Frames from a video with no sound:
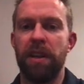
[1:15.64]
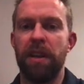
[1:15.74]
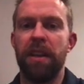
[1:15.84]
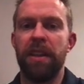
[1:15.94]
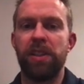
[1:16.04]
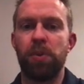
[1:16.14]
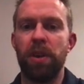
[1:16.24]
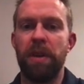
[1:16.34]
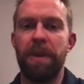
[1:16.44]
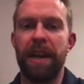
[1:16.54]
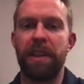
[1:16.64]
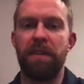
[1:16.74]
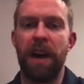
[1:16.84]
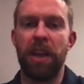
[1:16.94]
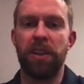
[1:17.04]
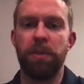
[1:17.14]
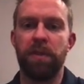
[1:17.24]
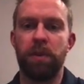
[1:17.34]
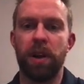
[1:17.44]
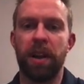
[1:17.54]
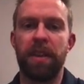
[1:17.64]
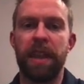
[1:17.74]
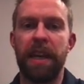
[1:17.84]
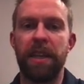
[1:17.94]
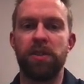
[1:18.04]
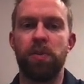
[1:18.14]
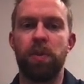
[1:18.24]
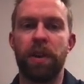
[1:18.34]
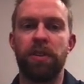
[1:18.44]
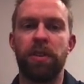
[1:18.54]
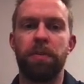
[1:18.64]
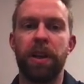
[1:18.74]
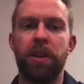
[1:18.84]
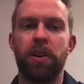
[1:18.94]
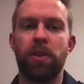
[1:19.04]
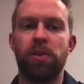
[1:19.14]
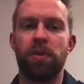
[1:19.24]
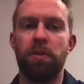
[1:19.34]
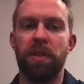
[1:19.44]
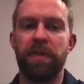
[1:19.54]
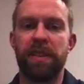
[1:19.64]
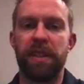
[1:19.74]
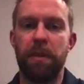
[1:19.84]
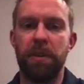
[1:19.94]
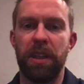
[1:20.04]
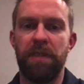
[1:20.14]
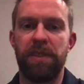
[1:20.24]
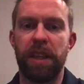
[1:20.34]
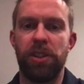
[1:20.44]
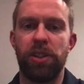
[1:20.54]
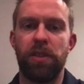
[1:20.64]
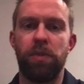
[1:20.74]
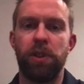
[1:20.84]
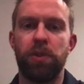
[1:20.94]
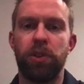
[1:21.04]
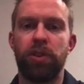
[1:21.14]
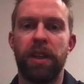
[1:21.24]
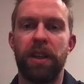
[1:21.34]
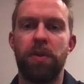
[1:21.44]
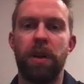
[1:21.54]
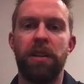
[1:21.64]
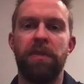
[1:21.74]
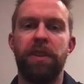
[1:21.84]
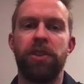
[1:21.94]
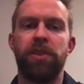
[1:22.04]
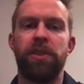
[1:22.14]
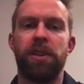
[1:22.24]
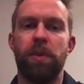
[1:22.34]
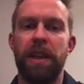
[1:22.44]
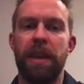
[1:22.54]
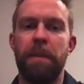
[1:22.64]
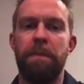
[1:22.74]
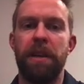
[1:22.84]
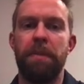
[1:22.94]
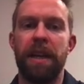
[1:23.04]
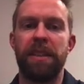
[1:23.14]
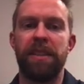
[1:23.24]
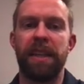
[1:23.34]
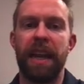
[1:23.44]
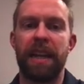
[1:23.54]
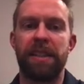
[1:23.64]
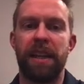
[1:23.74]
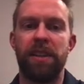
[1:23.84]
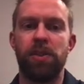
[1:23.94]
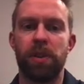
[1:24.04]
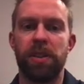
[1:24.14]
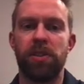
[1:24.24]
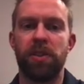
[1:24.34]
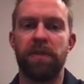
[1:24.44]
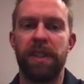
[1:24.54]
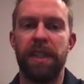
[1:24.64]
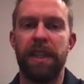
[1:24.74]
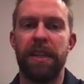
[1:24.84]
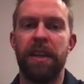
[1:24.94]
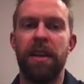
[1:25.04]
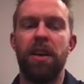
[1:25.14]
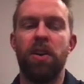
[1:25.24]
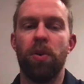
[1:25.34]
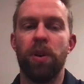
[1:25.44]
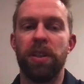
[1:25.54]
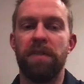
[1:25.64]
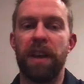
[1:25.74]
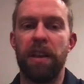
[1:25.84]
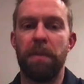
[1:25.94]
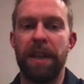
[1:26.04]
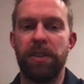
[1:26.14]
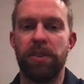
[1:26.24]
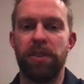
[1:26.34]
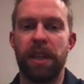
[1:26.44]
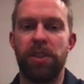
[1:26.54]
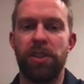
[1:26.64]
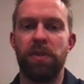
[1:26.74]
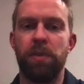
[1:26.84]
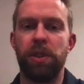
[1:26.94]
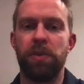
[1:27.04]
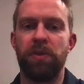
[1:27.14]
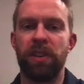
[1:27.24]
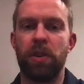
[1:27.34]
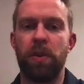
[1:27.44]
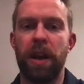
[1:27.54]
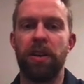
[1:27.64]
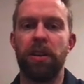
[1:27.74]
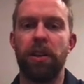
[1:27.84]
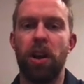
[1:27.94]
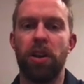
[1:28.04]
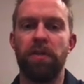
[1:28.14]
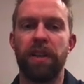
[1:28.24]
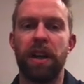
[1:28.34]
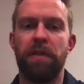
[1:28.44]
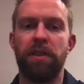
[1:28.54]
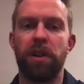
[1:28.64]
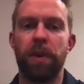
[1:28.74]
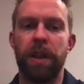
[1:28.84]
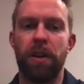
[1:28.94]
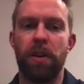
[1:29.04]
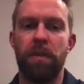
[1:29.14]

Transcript: This will impact the volume of work, that is, whether the player goes through more of a stimulative session, which will train the quality of interest in a way that minimizes next day soreness or fatigue, or a developmental session, which will require a longer recovery window.